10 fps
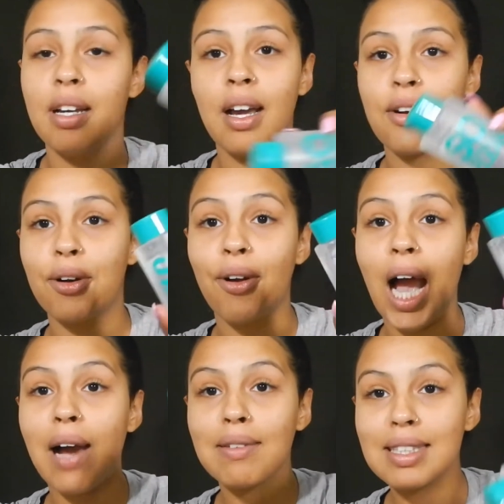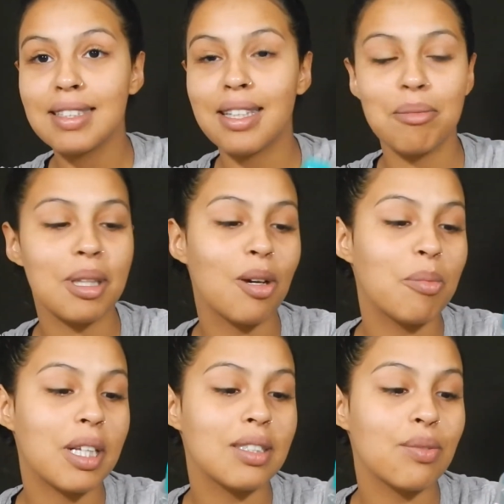don't know, I'll list it down below, but
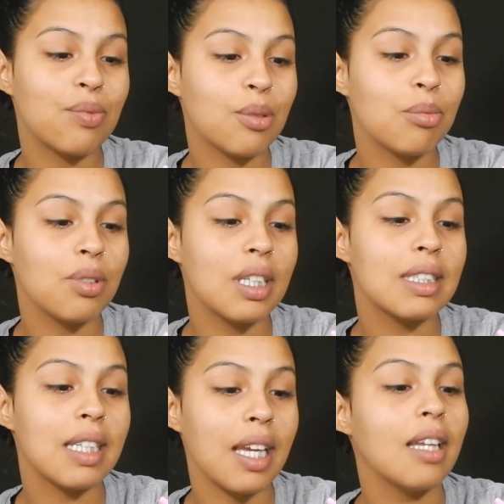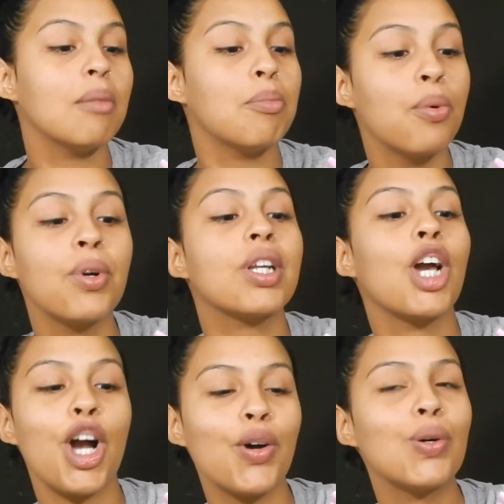it's the formula
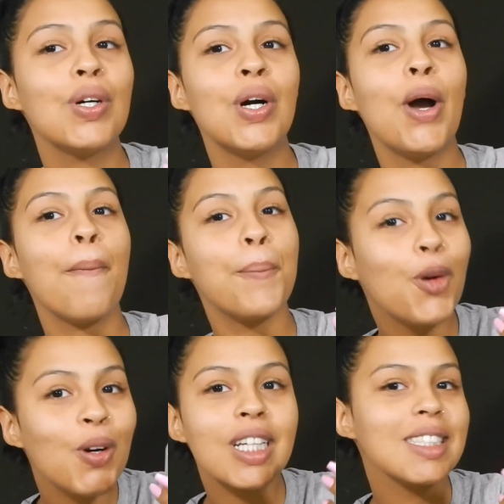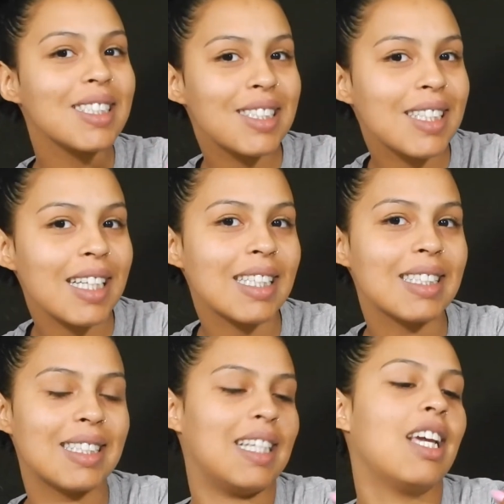
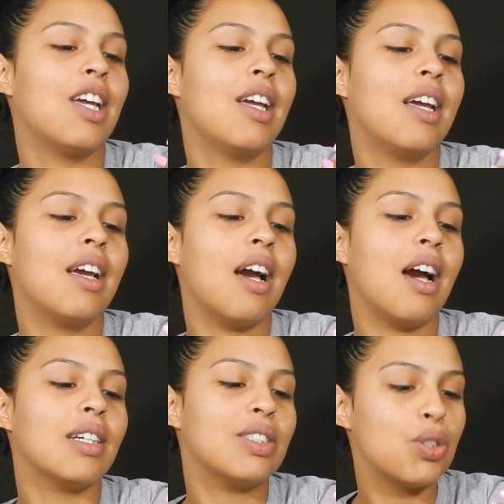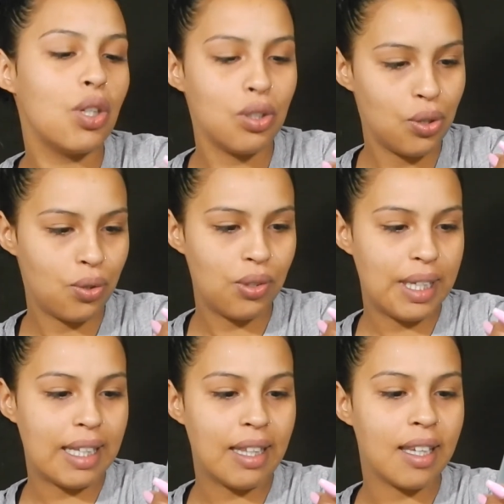10.0.6. So totally
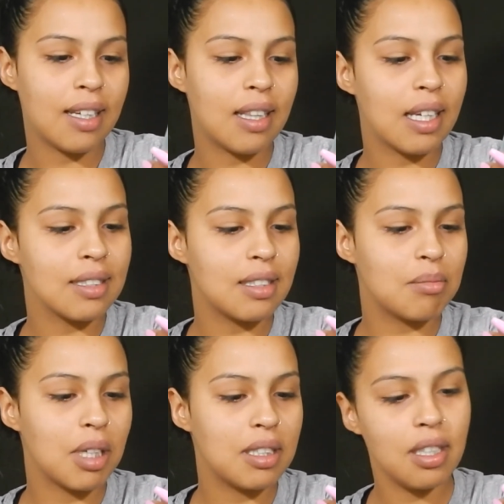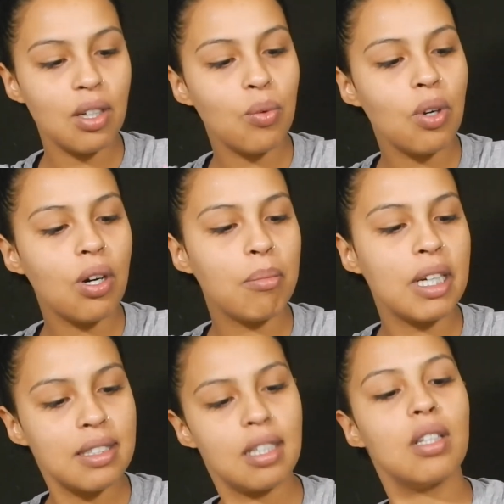clean, cleansing
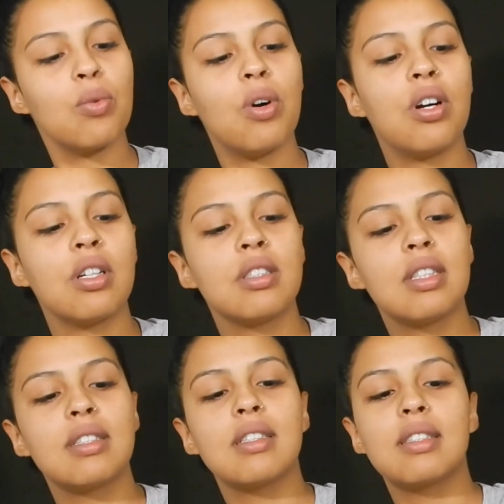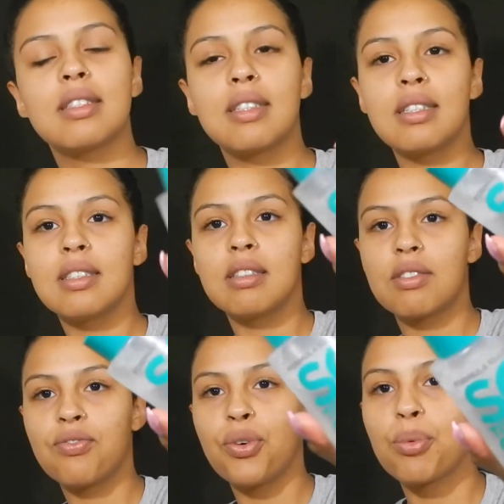micellar water. This is the sensitive
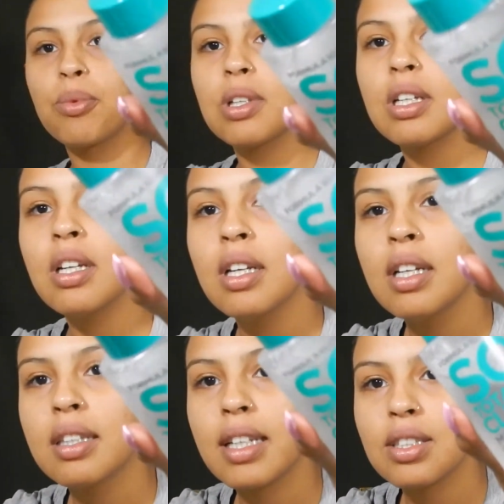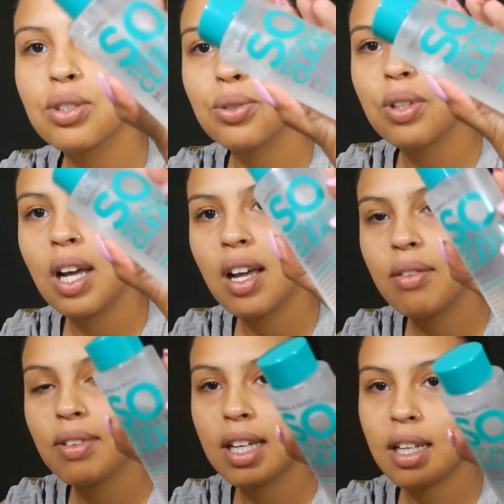formula. They do have
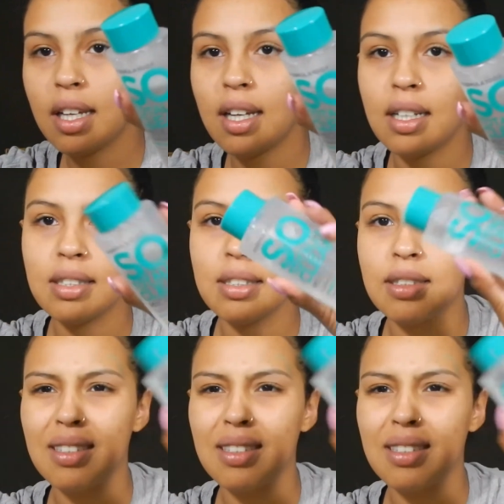like the